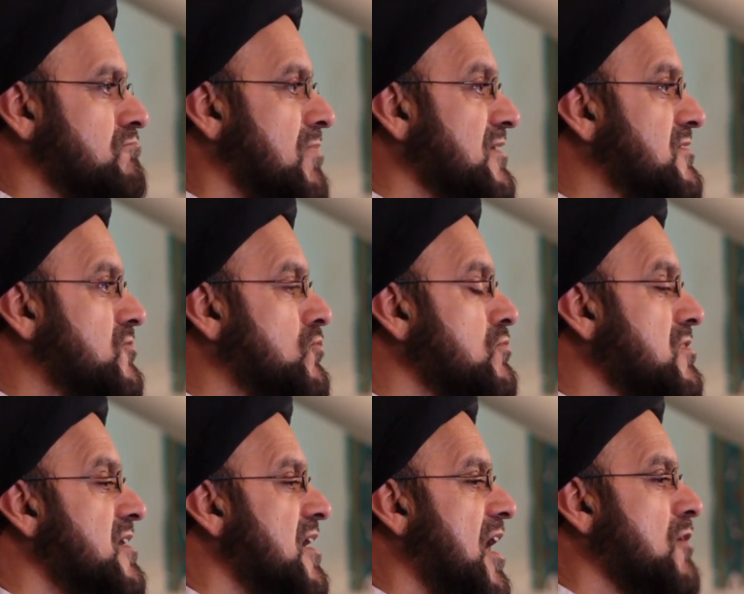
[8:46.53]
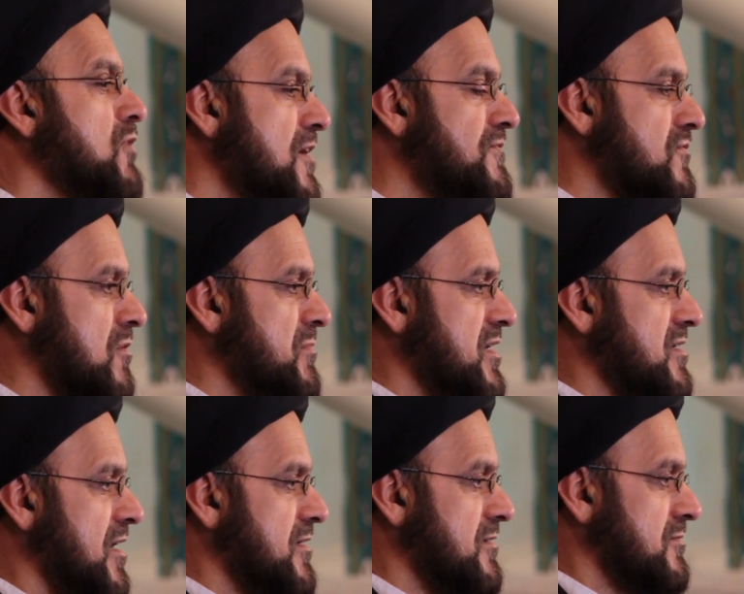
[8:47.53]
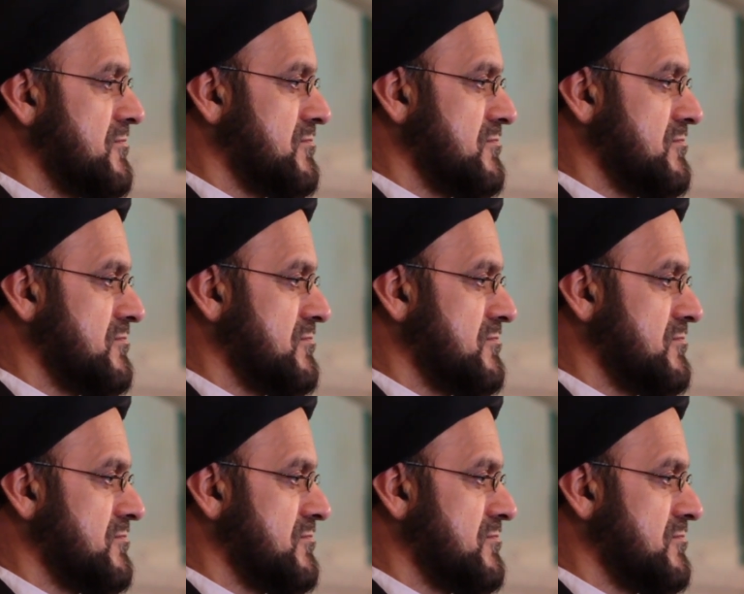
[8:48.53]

but to run away from Iran.